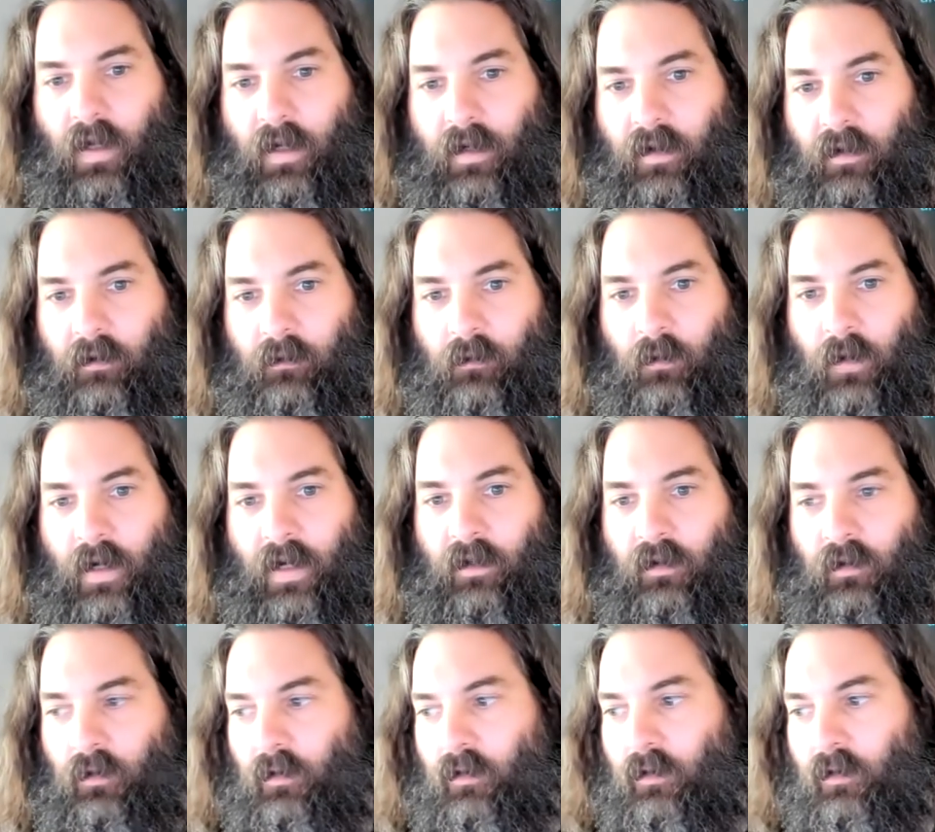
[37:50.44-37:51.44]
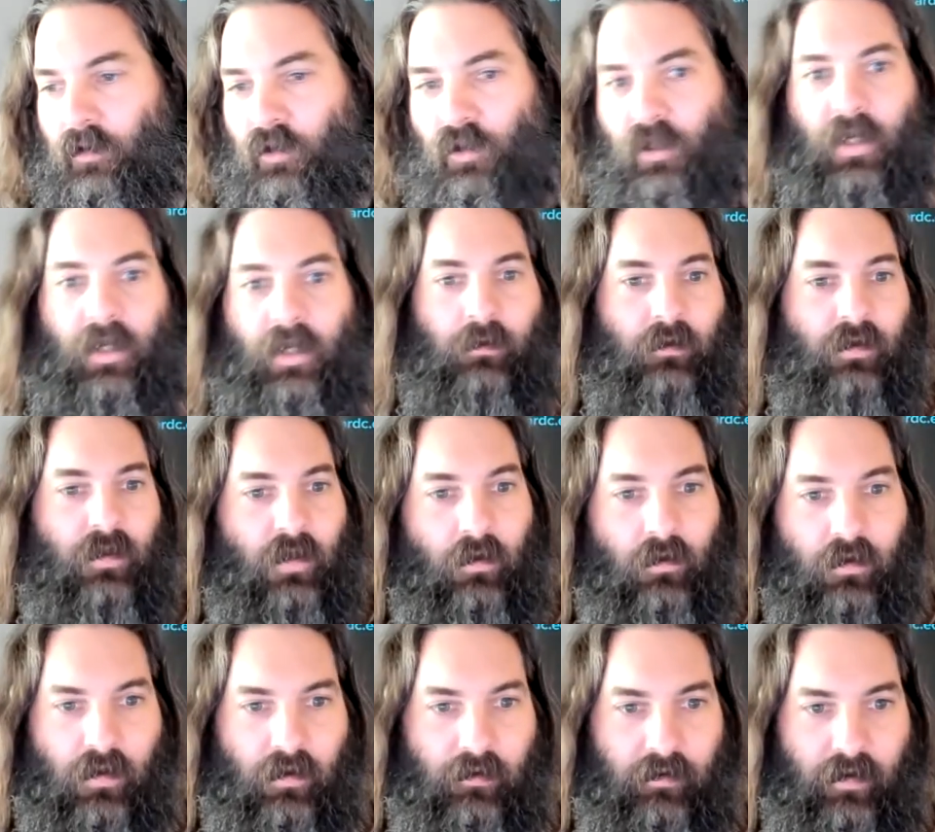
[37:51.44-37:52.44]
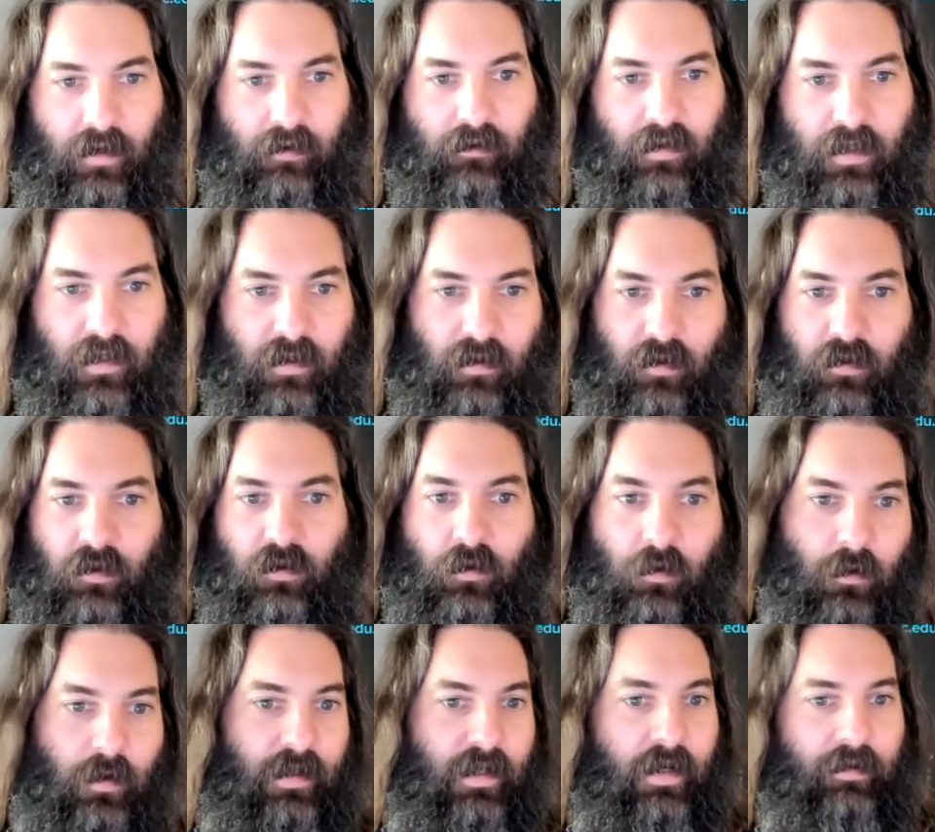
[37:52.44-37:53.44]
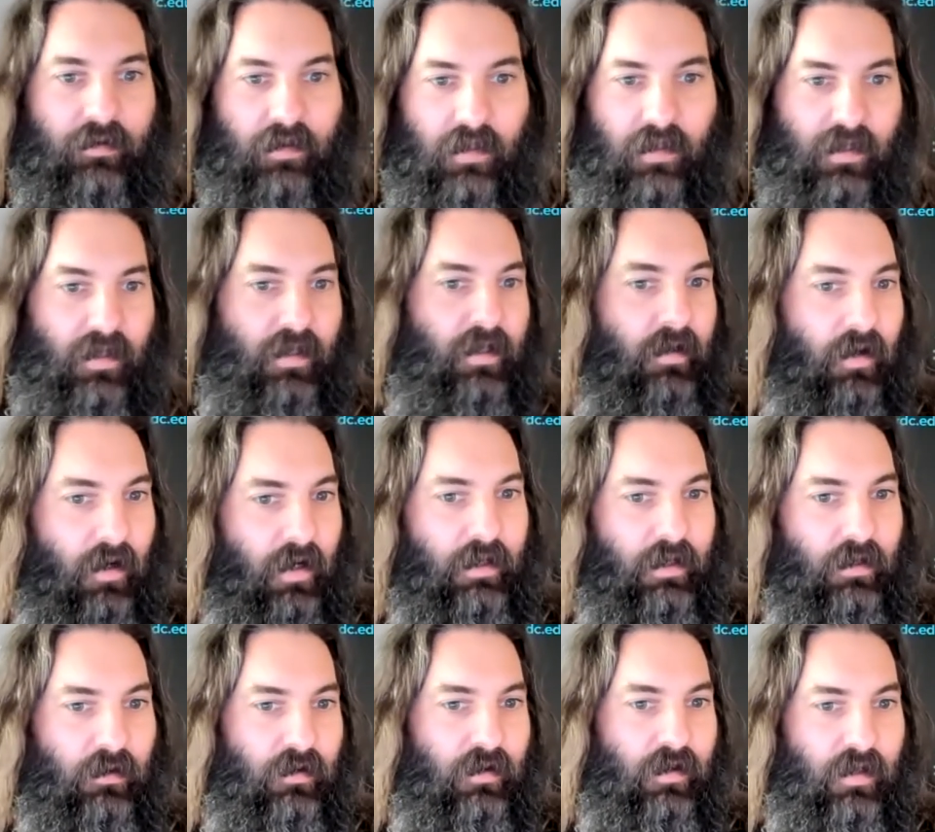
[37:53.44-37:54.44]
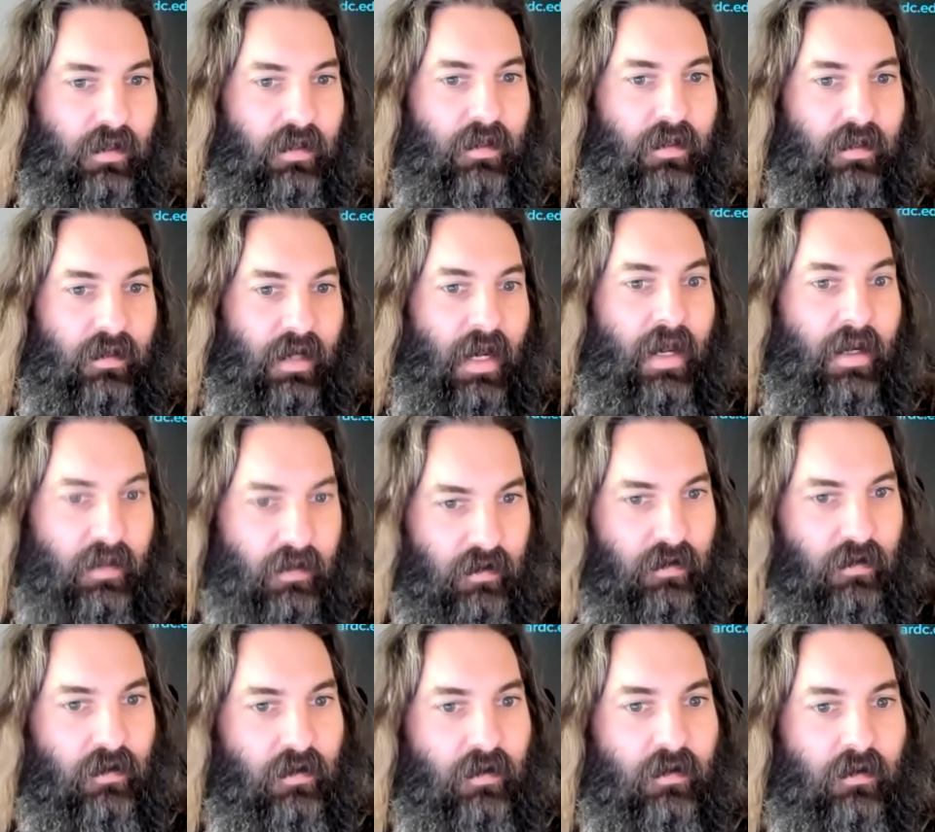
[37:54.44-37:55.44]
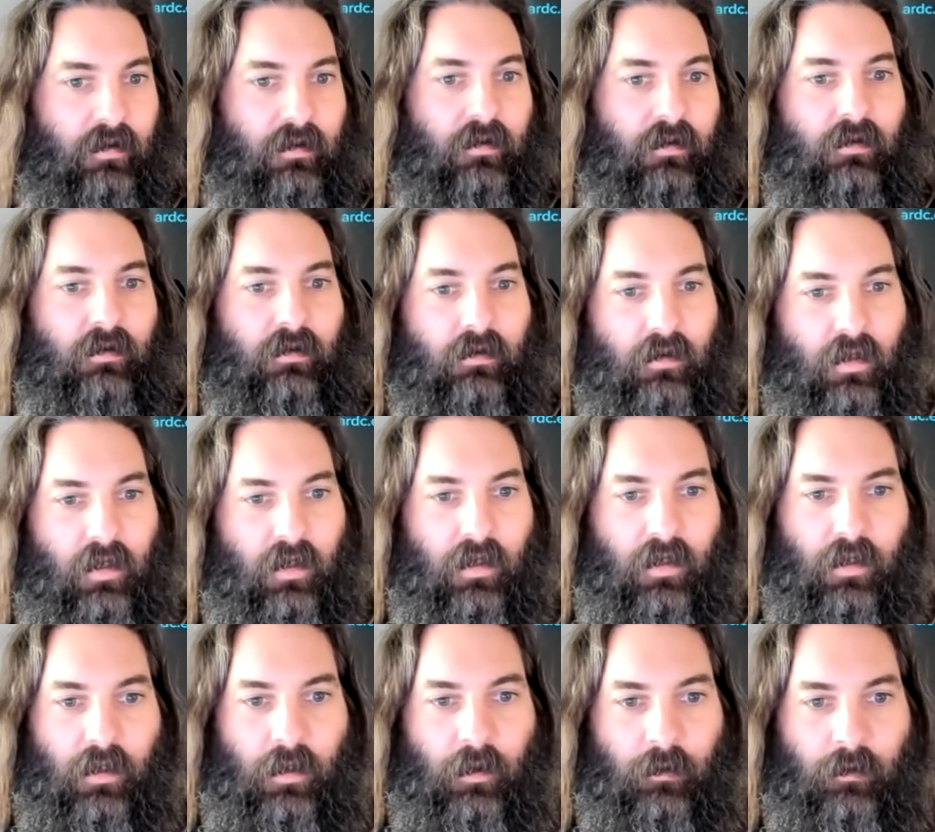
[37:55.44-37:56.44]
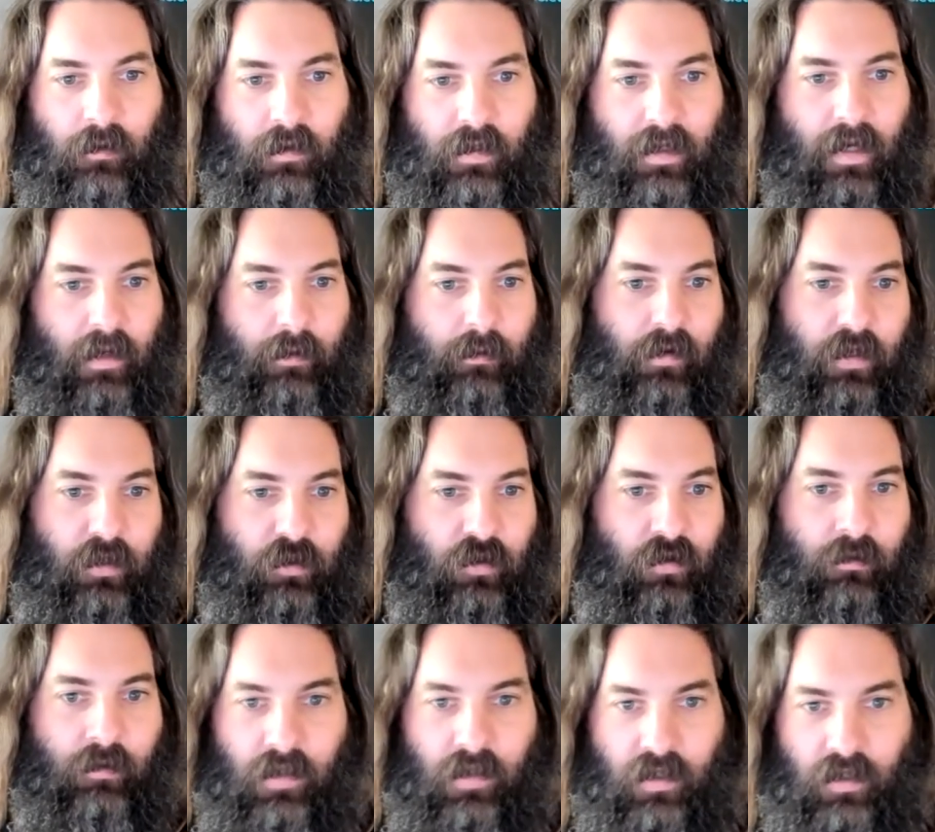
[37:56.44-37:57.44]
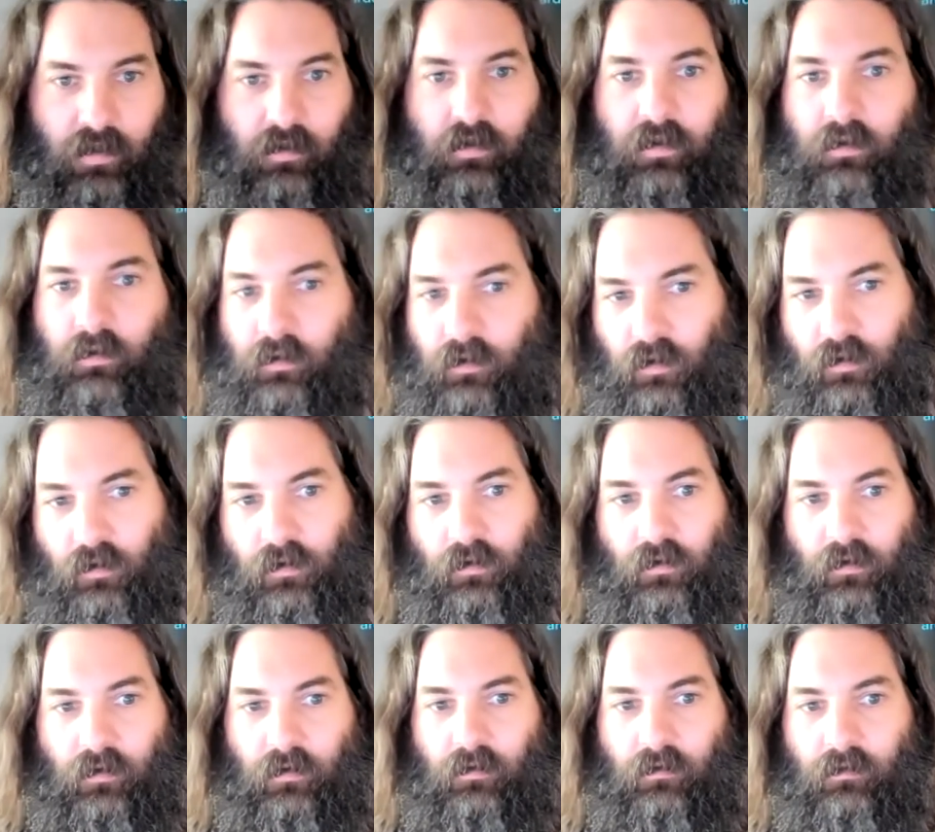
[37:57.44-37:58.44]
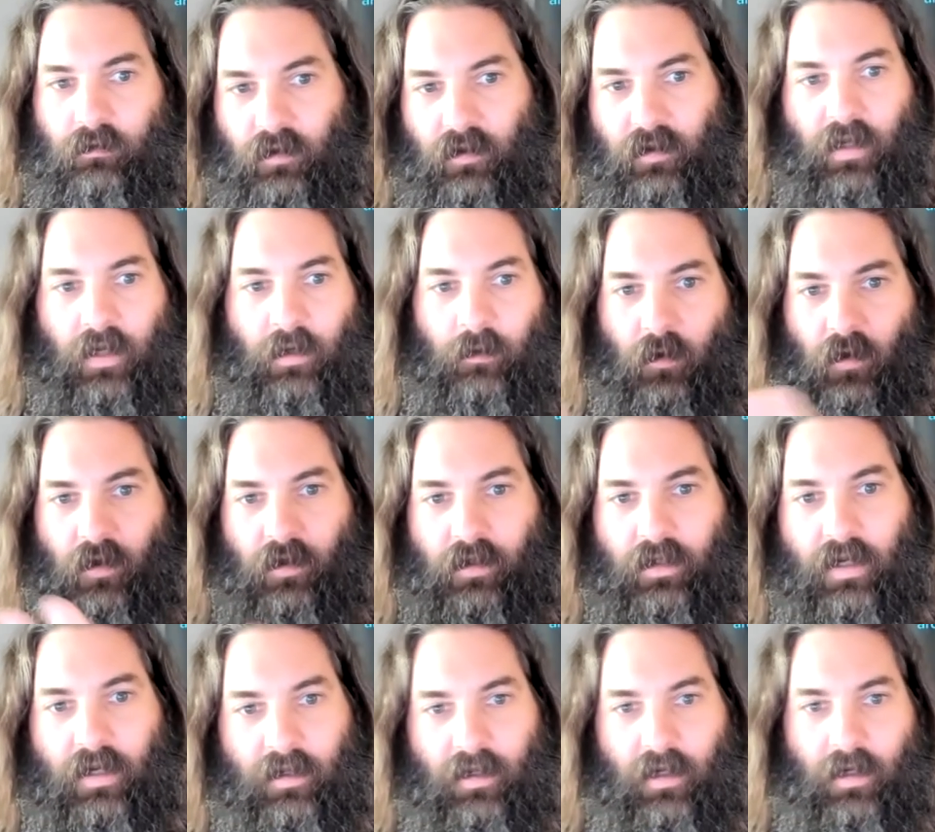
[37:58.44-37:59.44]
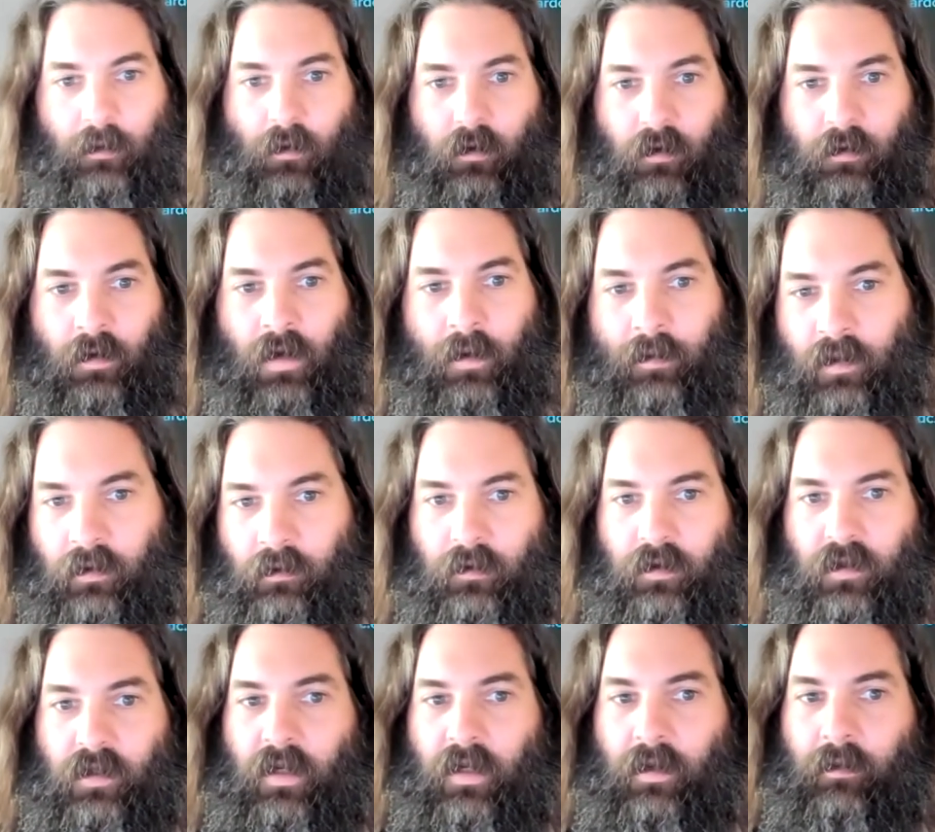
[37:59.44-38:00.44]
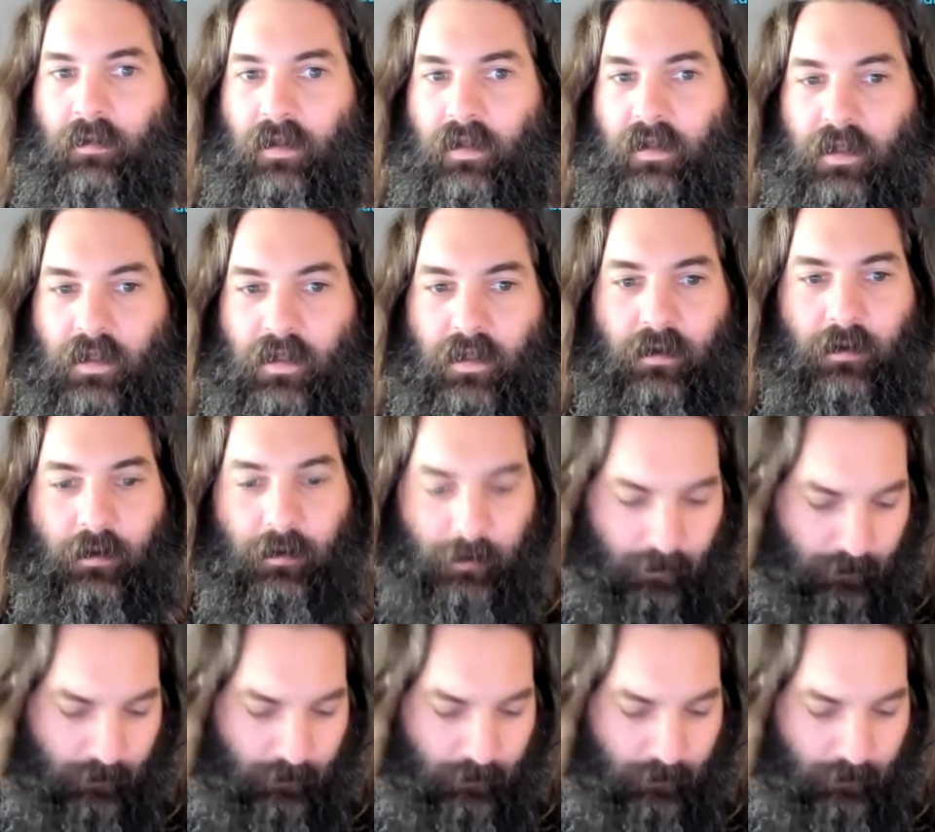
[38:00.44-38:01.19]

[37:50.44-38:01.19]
And when you share the results of that research, you always have to say, I used this standard calibration material to then work out how old my mineral sample is.